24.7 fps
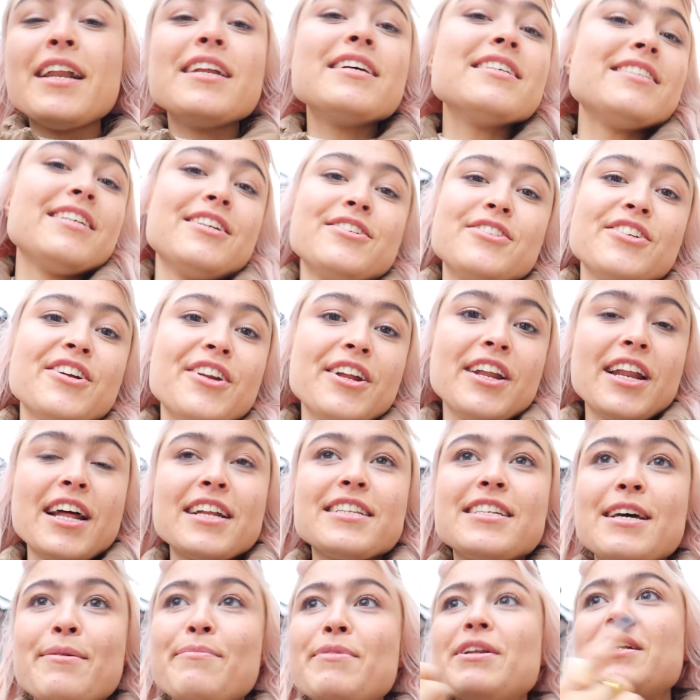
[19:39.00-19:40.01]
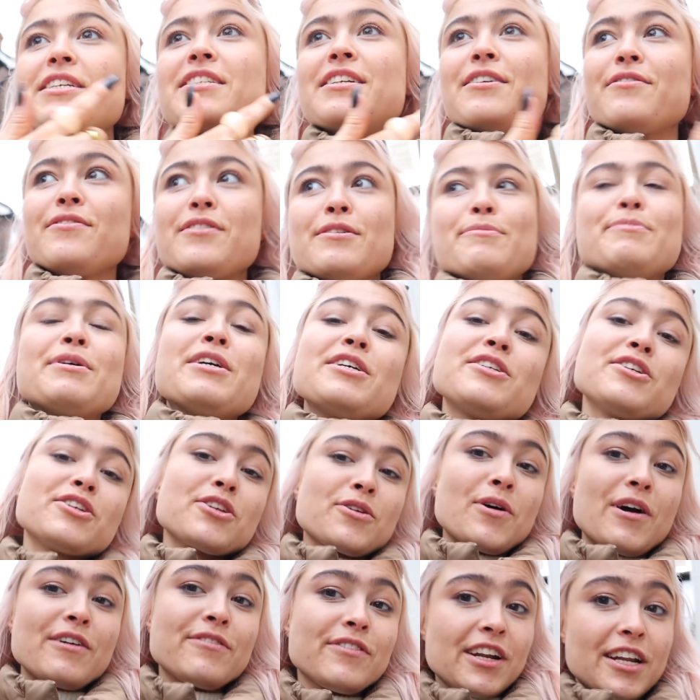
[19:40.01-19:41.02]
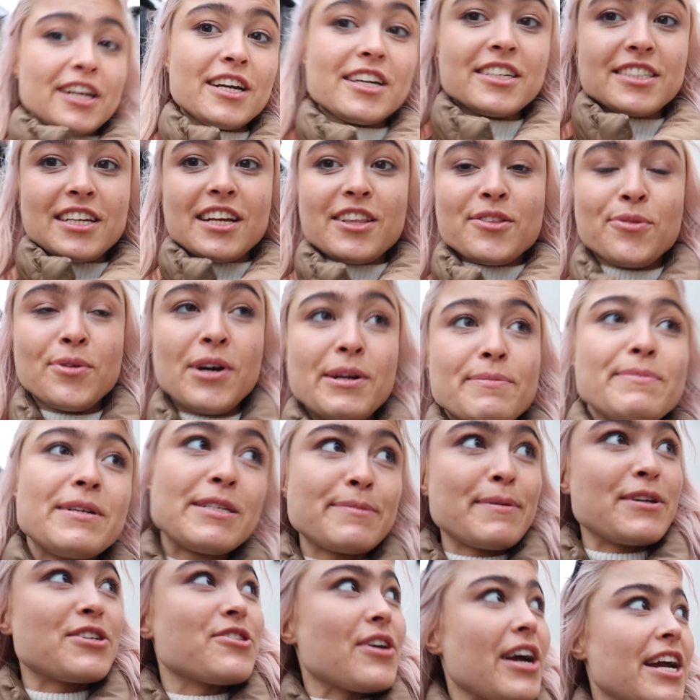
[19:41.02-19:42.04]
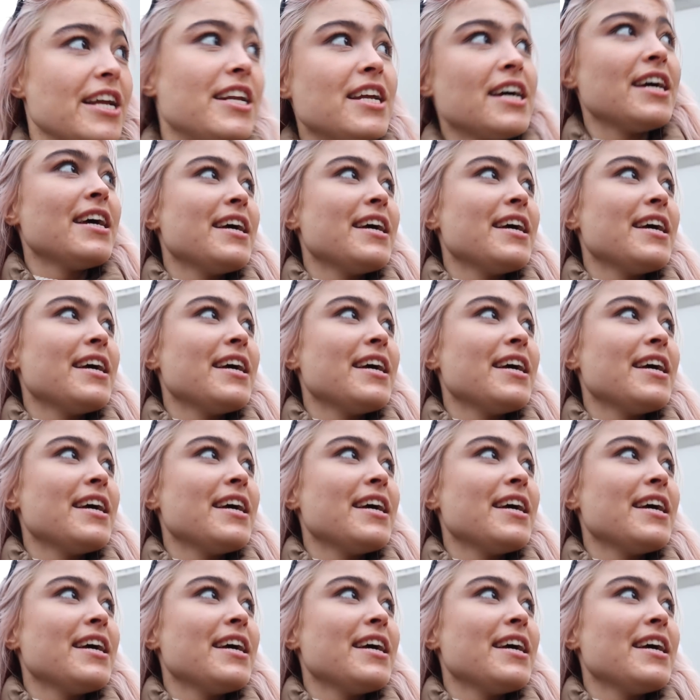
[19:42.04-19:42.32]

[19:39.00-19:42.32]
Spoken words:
And it's actually only like 10 minutes different, but it's just quite funny because I thought I'd missed my train